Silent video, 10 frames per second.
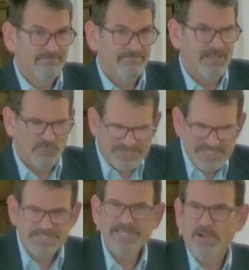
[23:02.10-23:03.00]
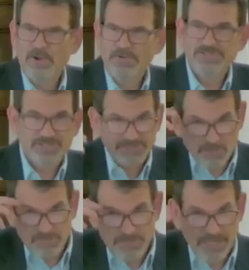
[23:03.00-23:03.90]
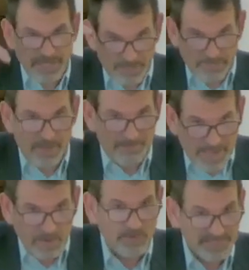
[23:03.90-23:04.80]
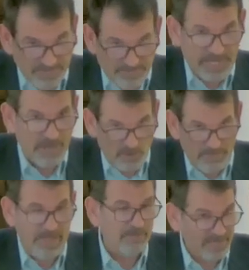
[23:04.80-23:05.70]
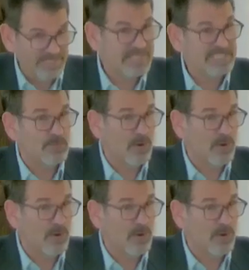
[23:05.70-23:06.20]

Now, resist the urge to start thinking about Pirates of the Caribbean, because that's where